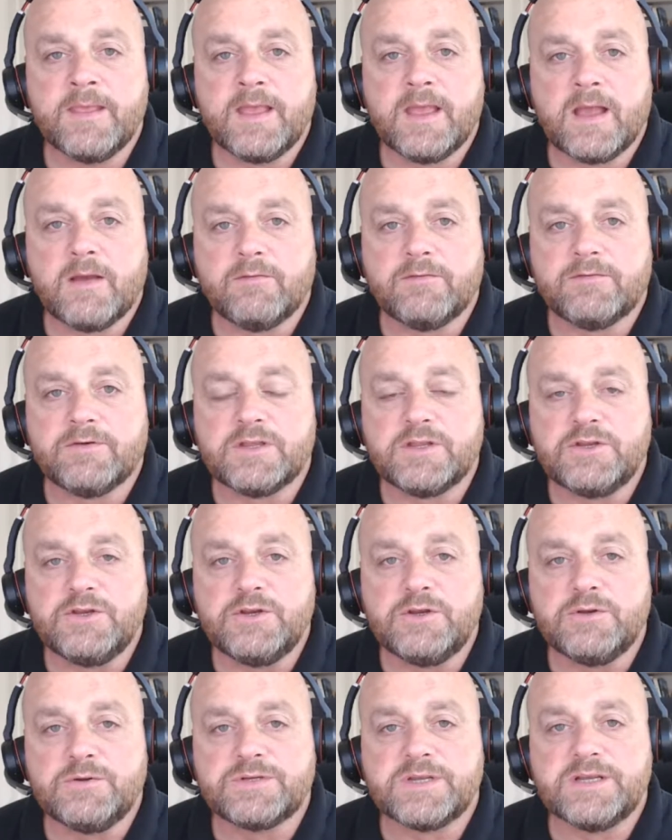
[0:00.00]
However,
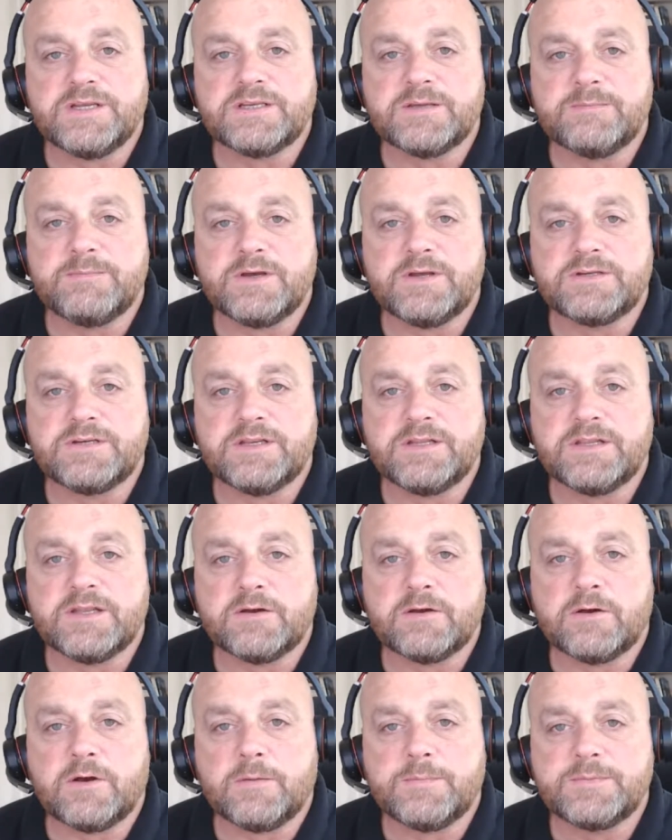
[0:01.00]
news is emerging
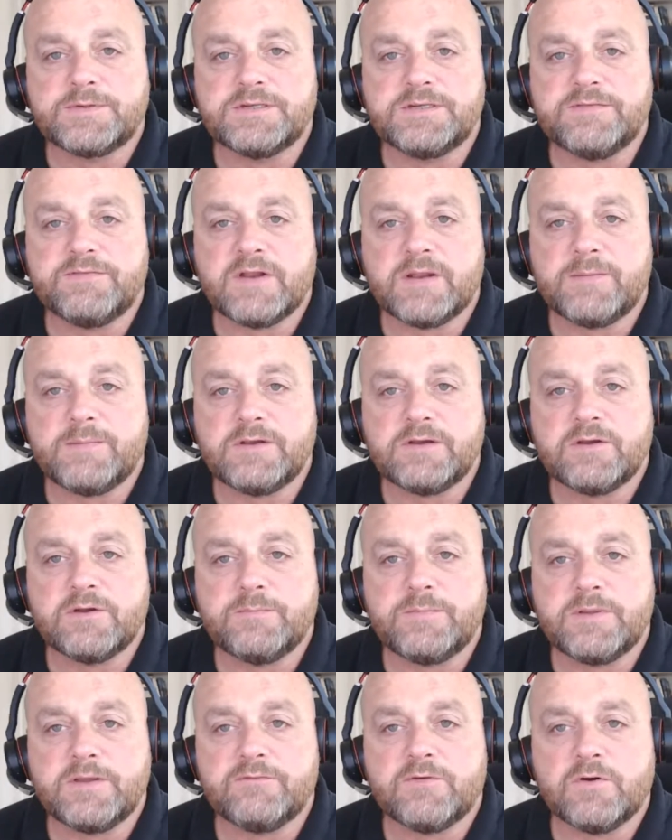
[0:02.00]
that Hobson Development
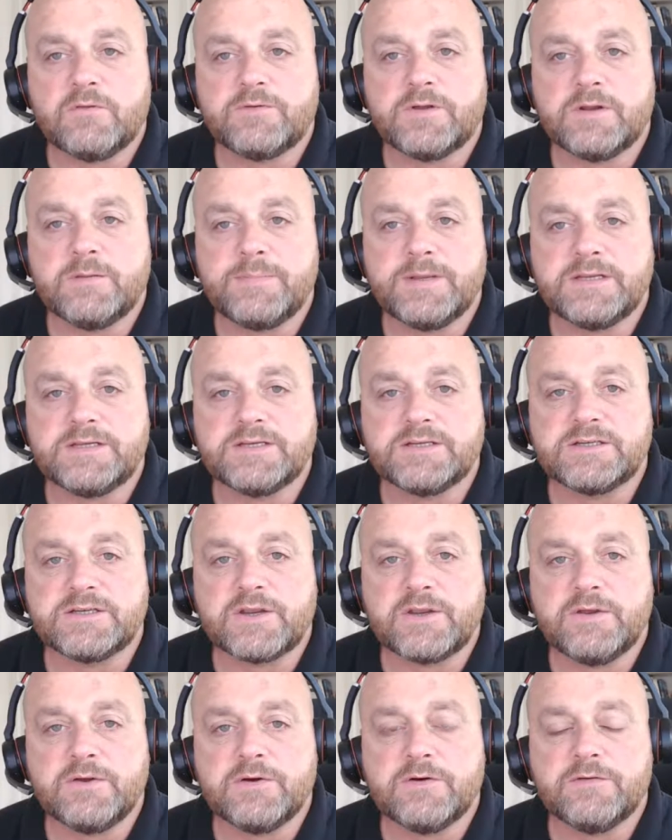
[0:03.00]
could be involved in a bid to
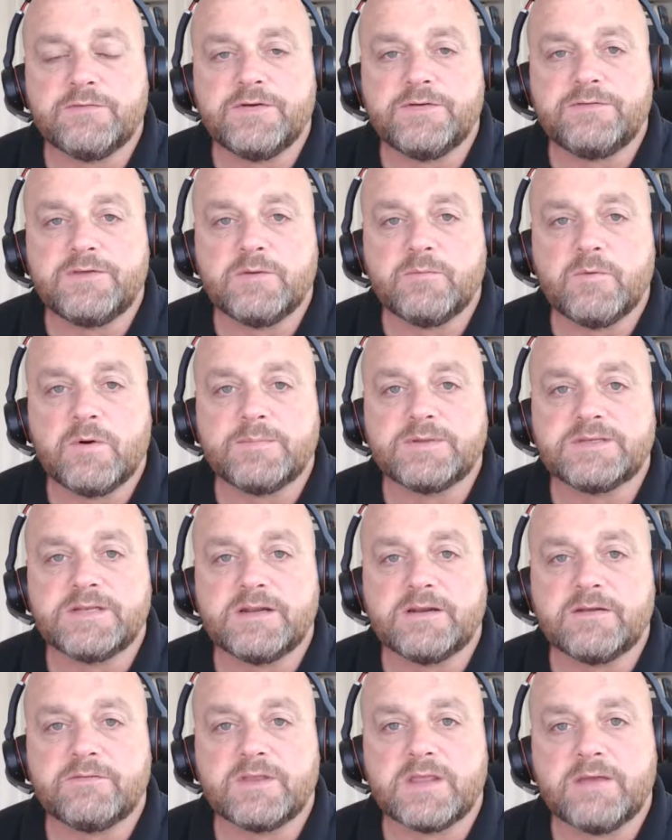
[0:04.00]
secure
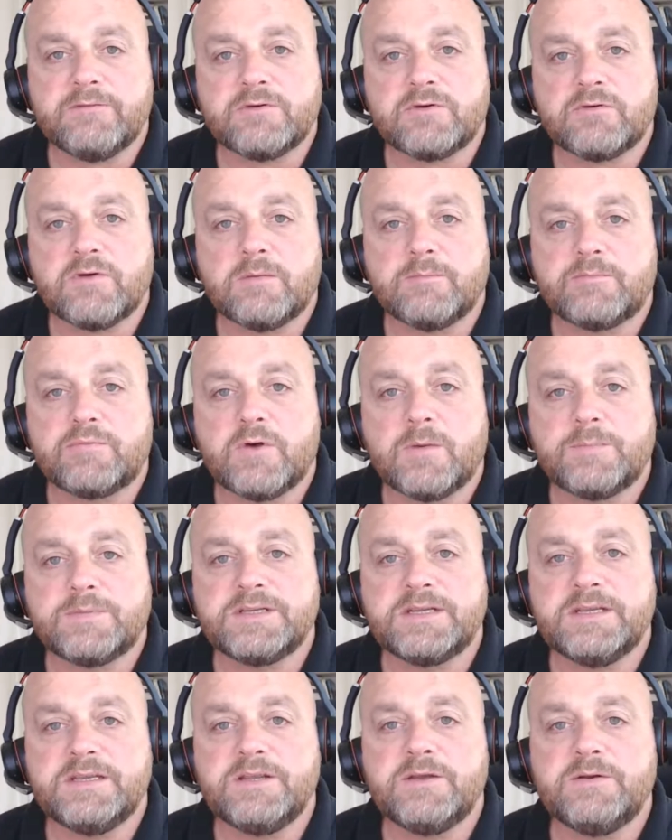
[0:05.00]
51% of the Evergrande
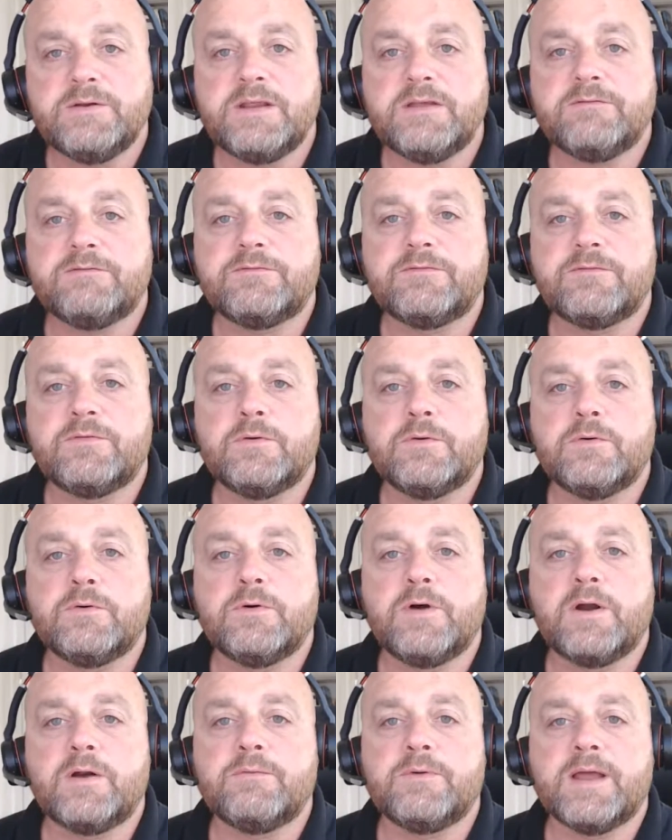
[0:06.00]
property unit
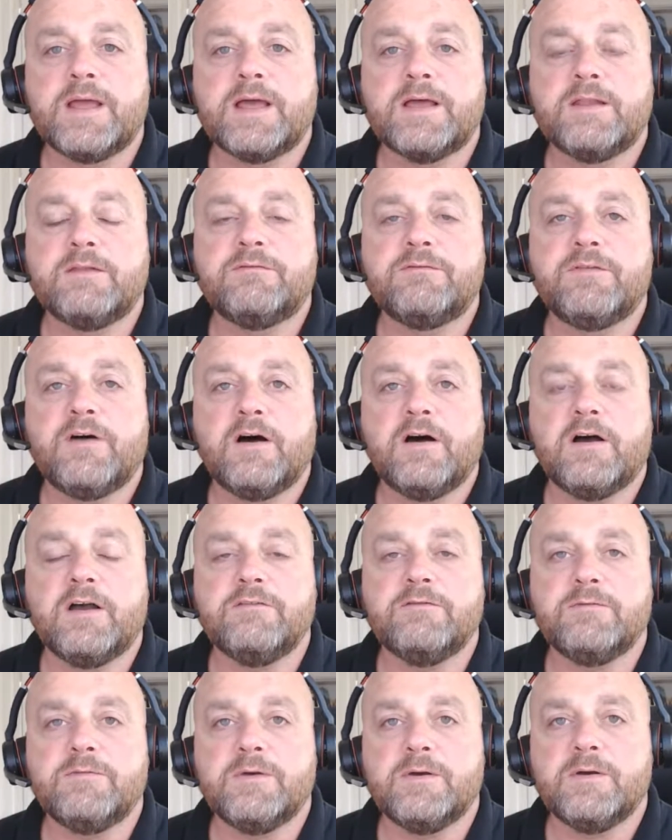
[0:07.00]
for around
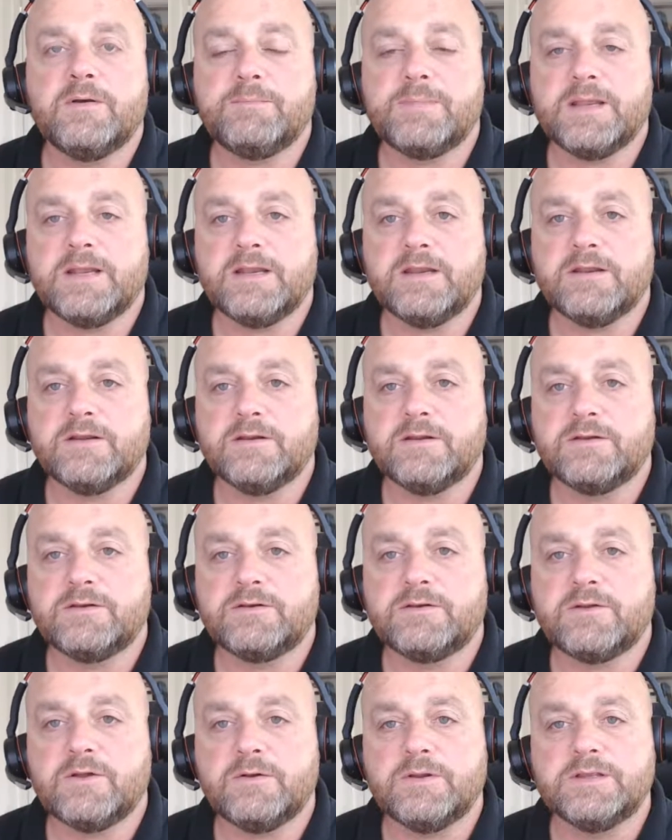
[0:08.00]
$5 billion.
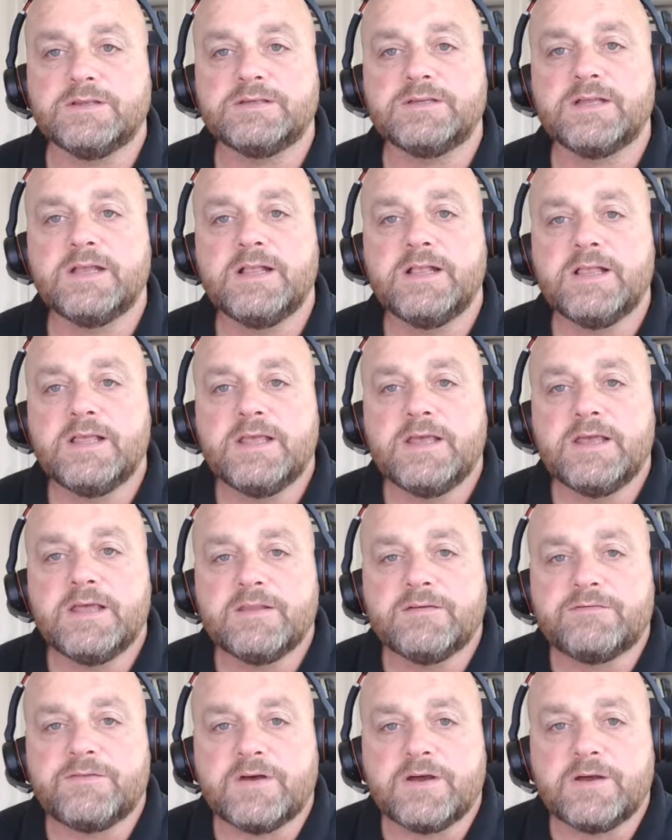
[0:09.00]

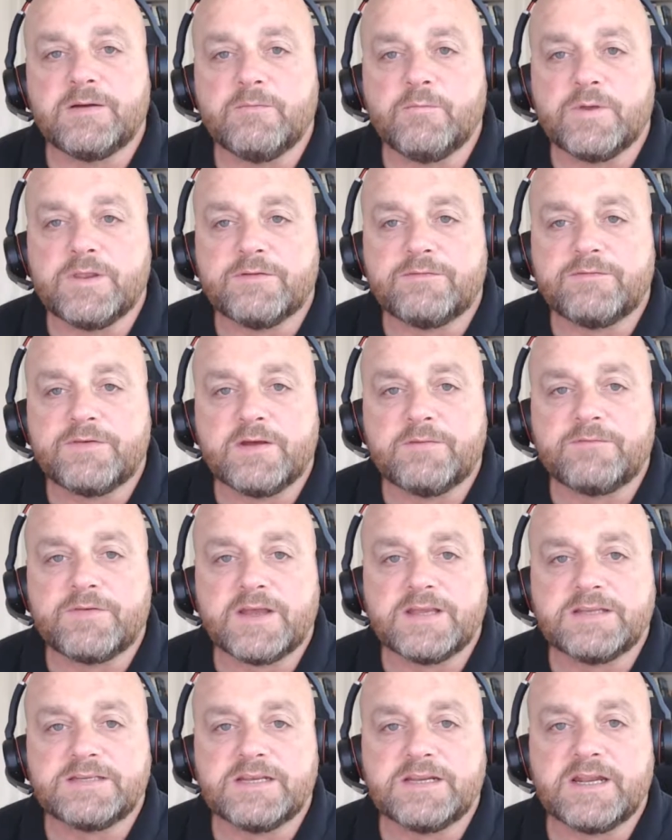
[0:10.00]
With the firm
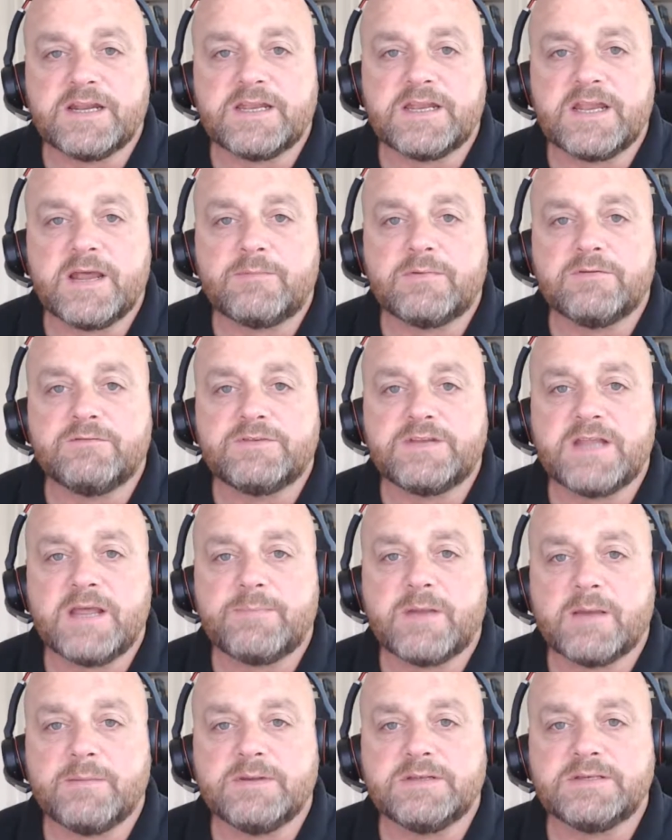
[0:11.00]
facing a number of debt
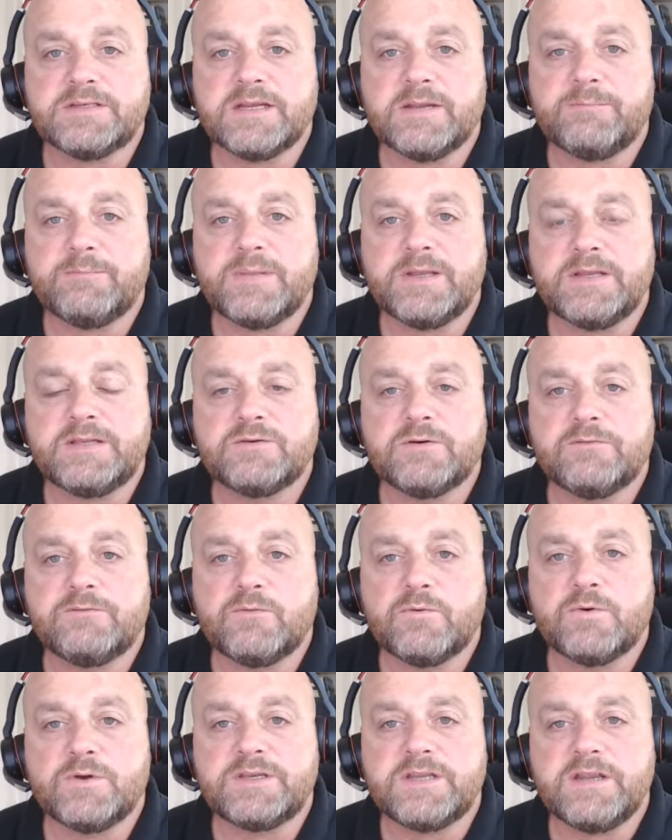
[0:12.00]
payments in a bid to
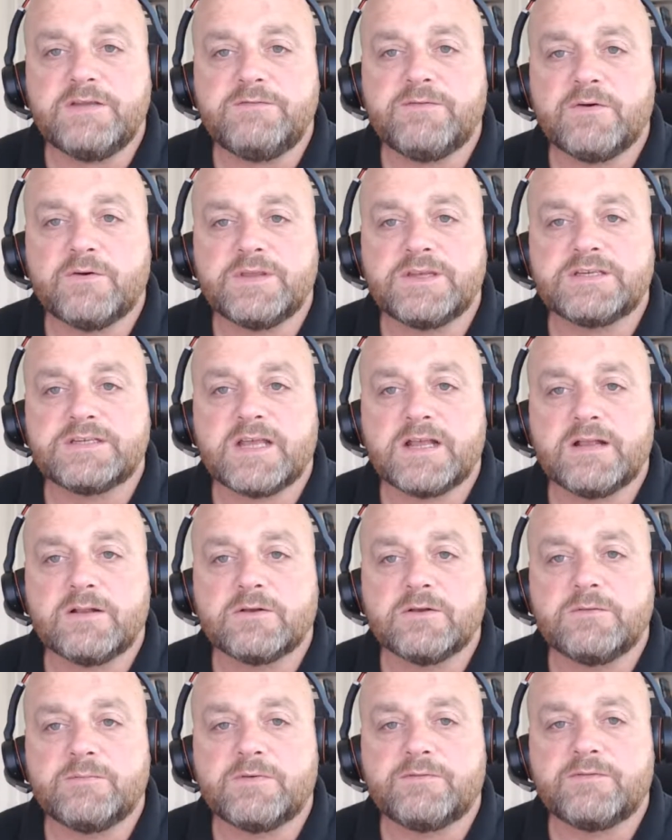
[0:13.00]
avoid default, this sale
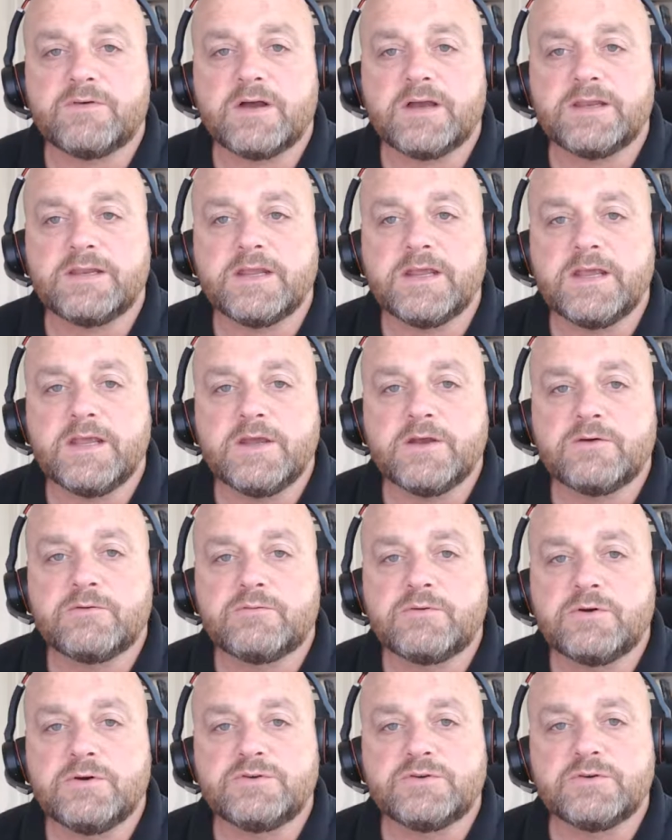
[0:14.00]
could provide
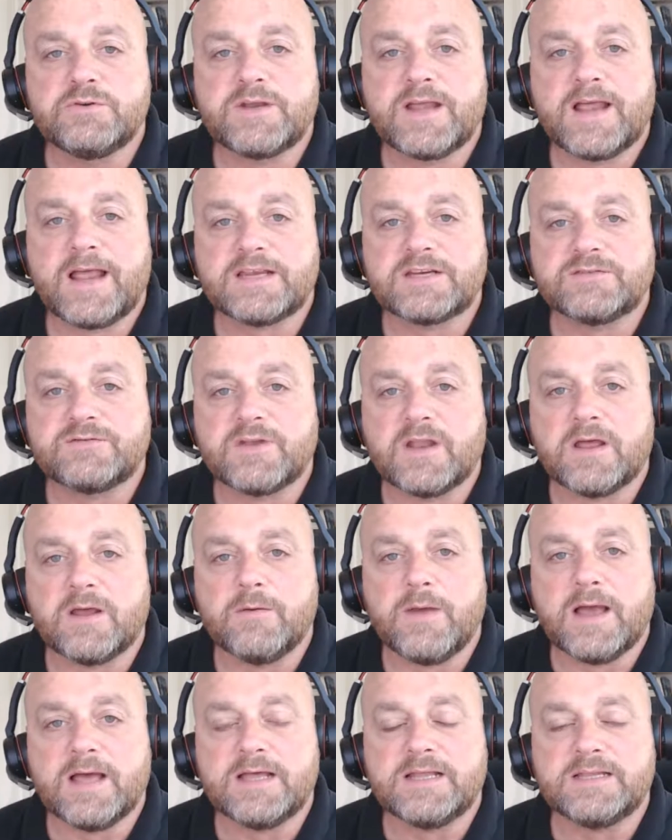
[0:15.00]
crucial cash
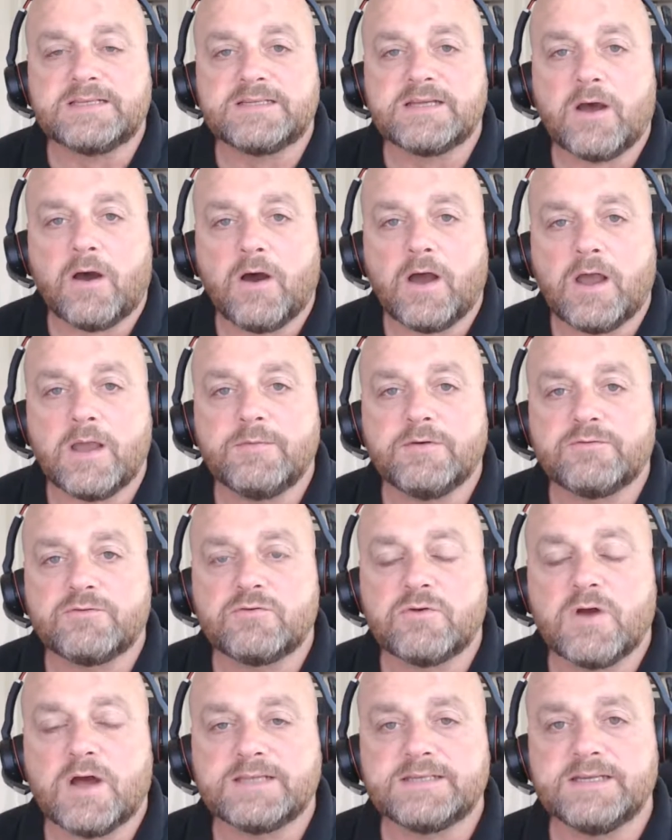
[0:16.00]
flow at a time of
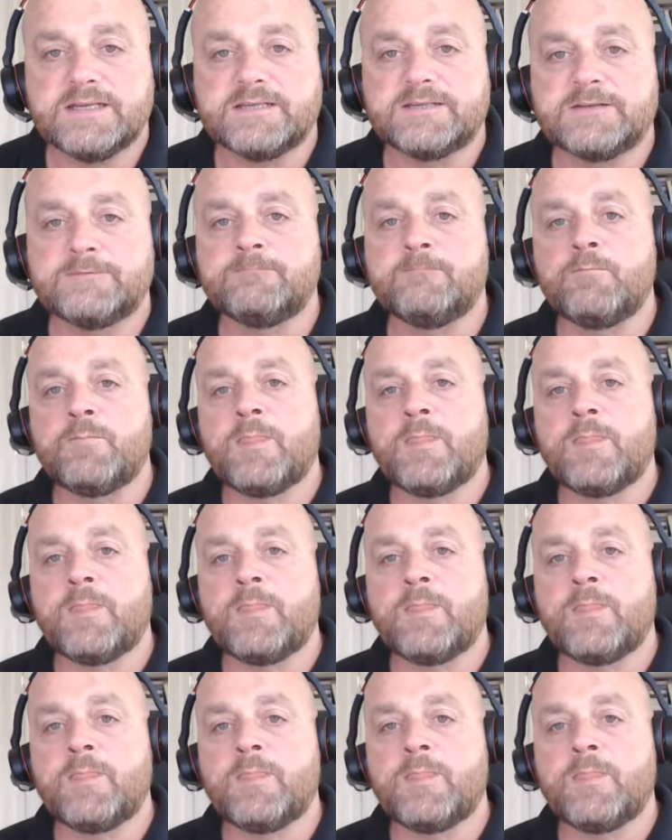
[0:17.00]
crisis.